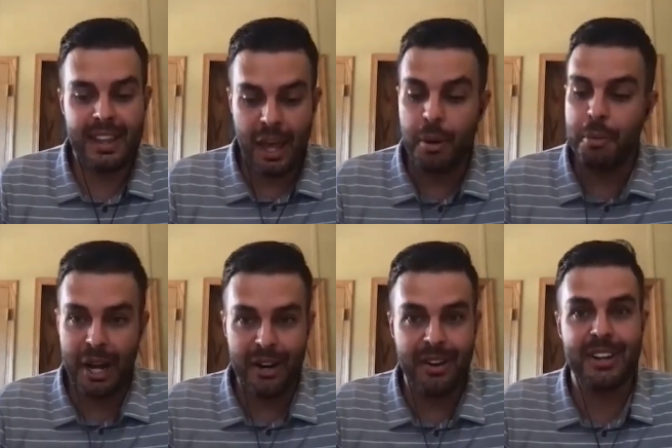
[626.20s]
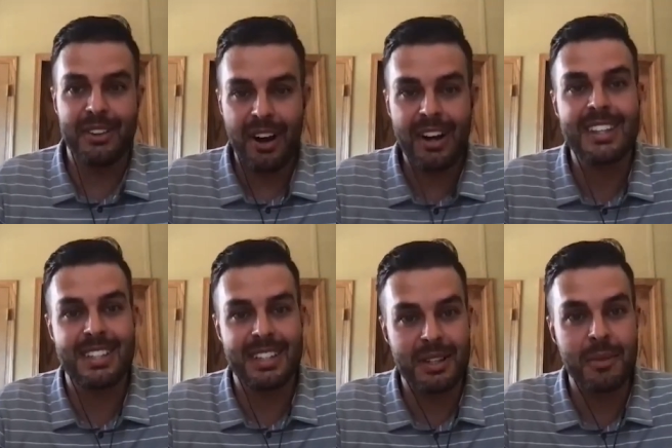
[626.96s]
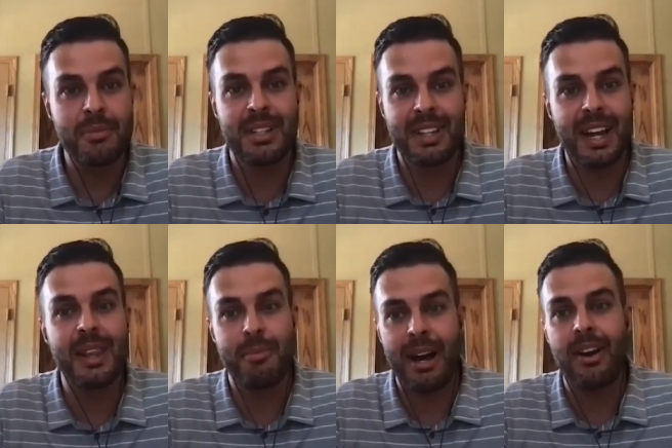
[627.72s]
They were better at a lot of the systems and kind of
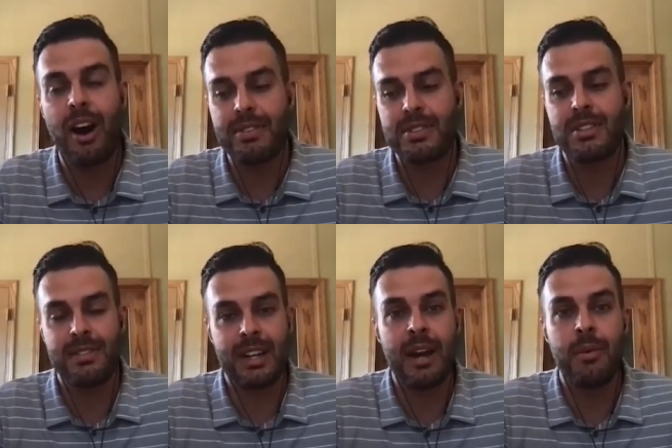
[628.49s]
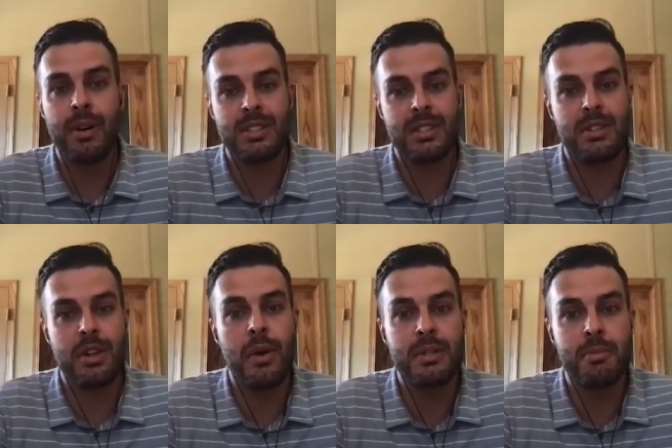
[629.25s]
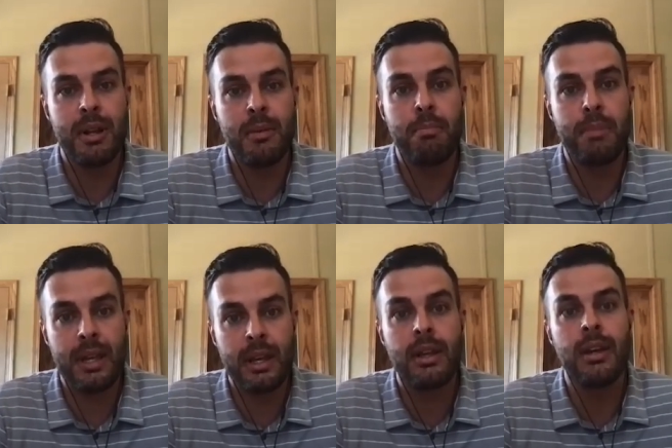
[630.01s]
the back office stuff than I was, and so it's been a
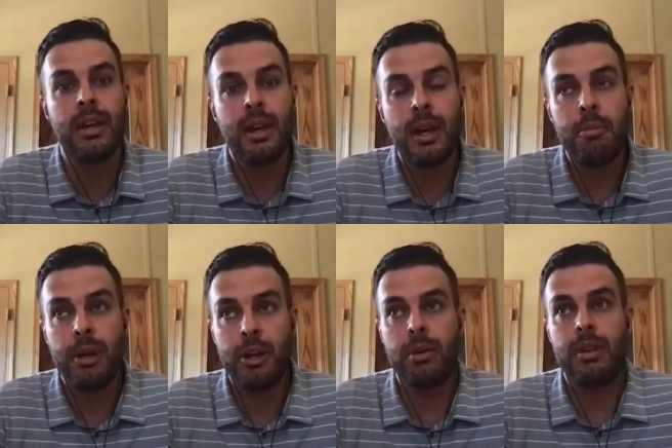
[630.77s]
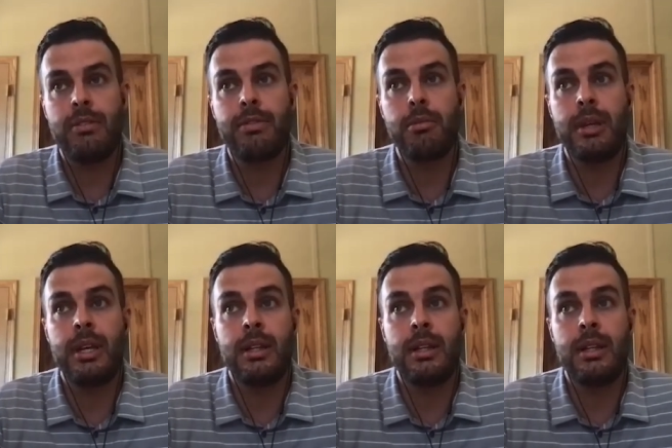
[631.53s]
big, big relief for me.